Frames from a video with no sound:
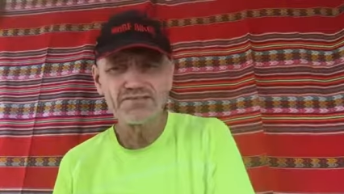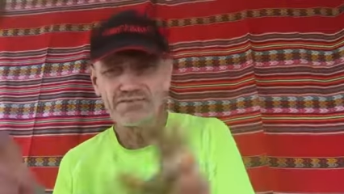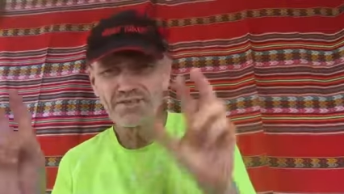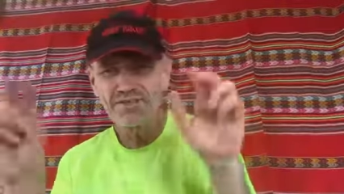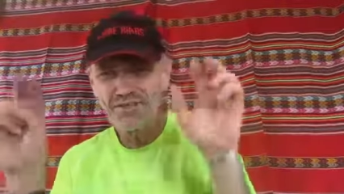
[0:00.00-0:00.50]

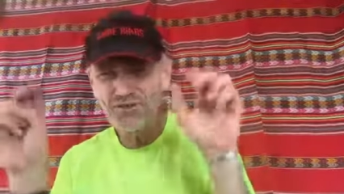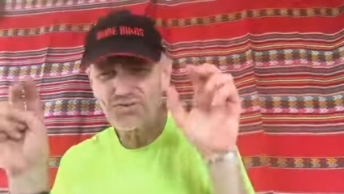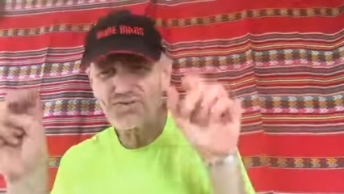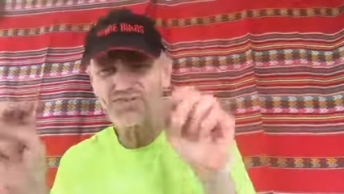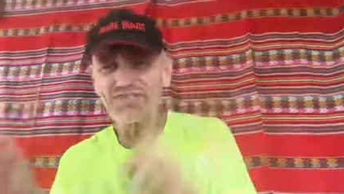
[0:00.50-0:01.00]
but
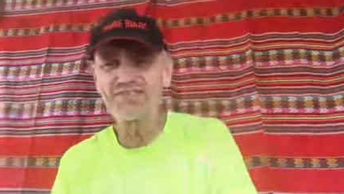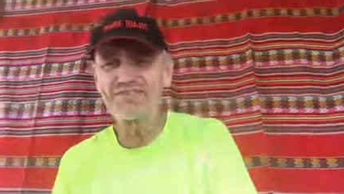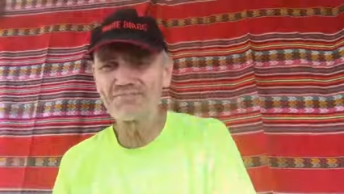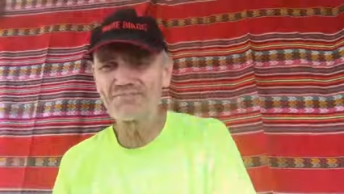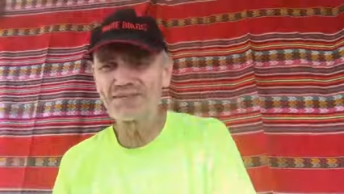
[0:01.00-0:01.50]
Lodge
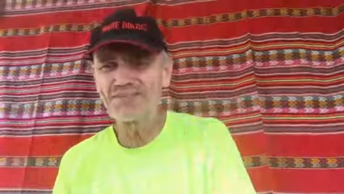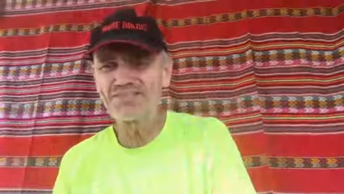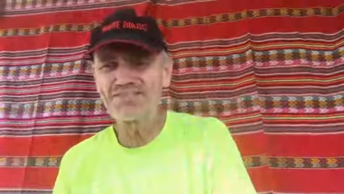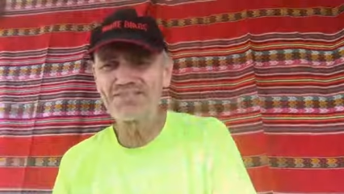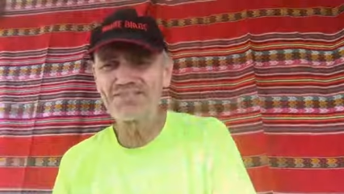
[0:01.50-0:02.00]
in
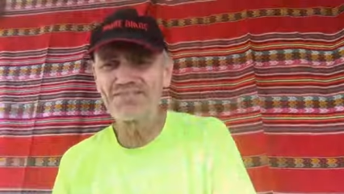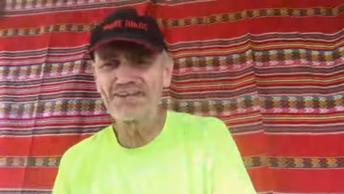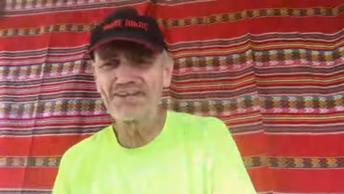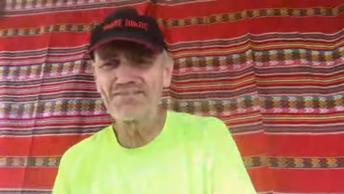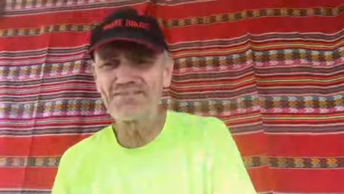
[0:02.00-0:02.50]
parentheses,
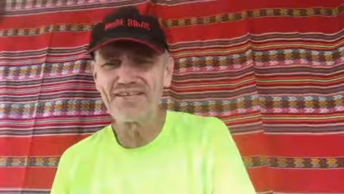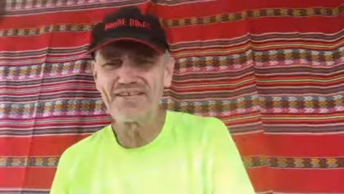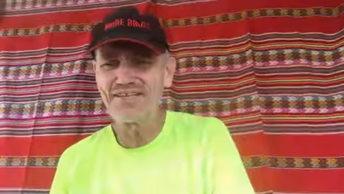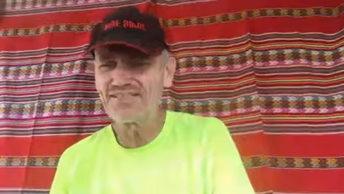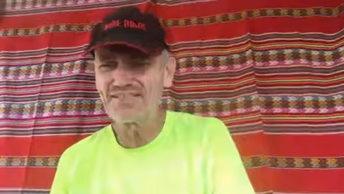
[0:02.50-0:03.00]
uh, the, it, the